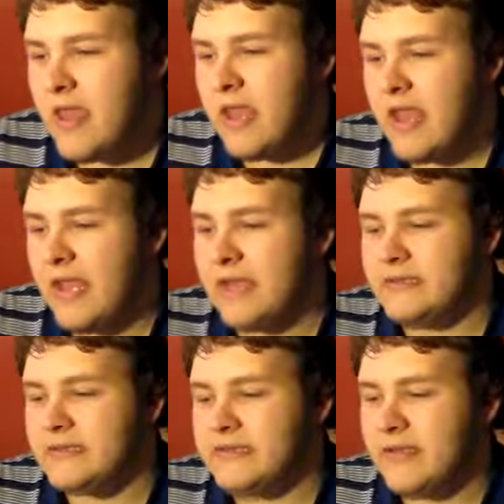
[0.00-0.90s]

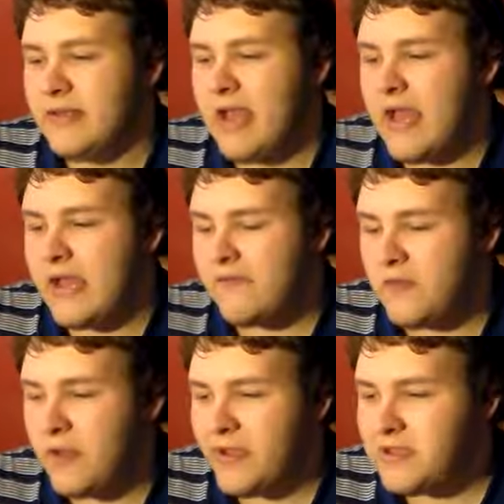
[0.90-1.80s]
And
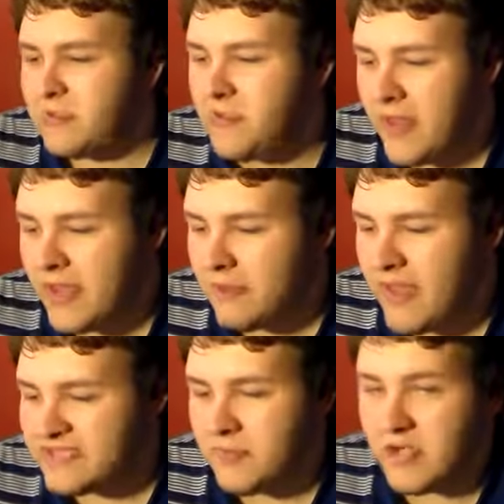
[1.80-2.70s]
even though I don't play him
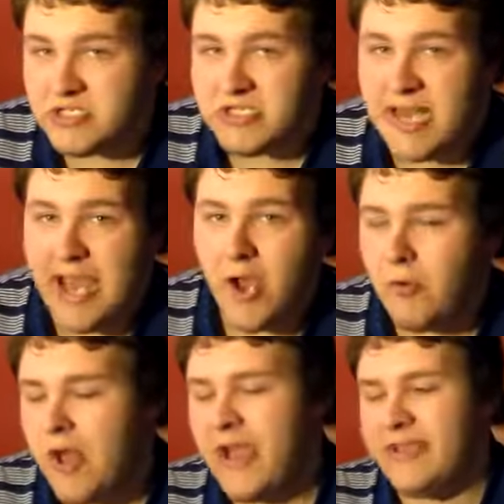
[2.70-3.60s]
as much
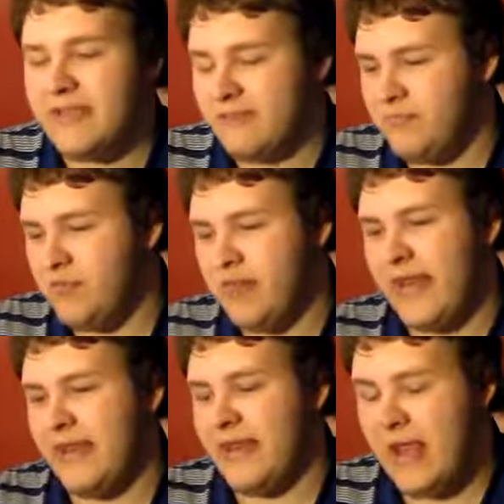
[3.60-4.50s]
now, I
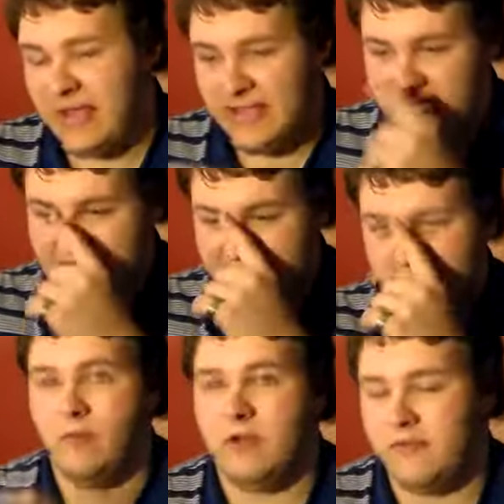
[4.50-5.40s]
played he's
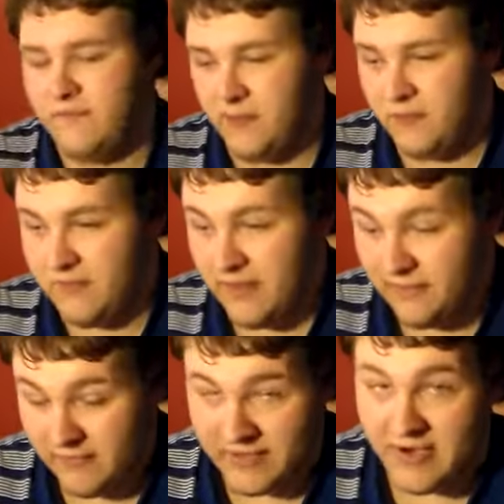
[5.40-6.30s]
still one of the few
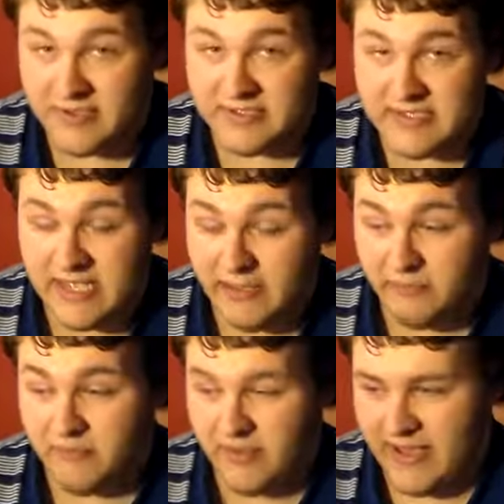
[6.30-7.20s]
favorite characters I
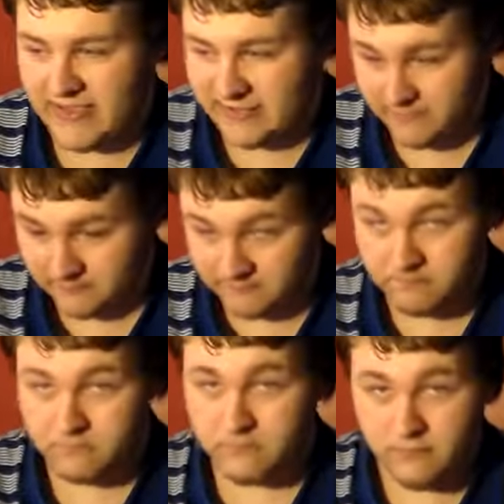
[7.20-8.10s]
would play as.
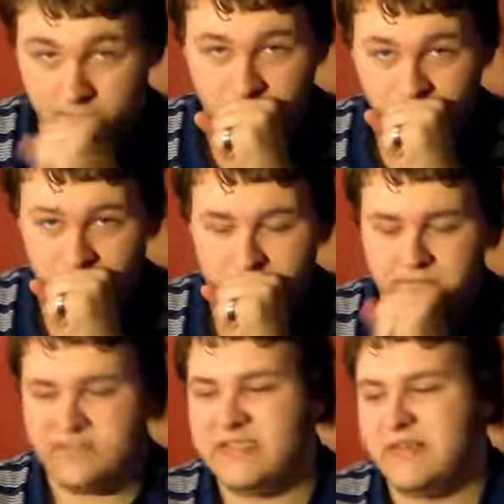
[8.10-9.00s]
Mm,
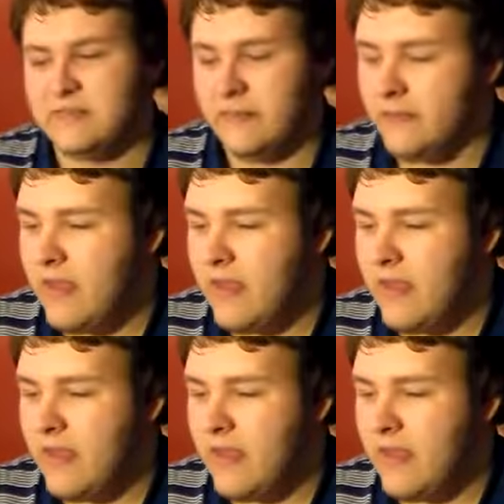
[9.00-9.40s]
excuse me.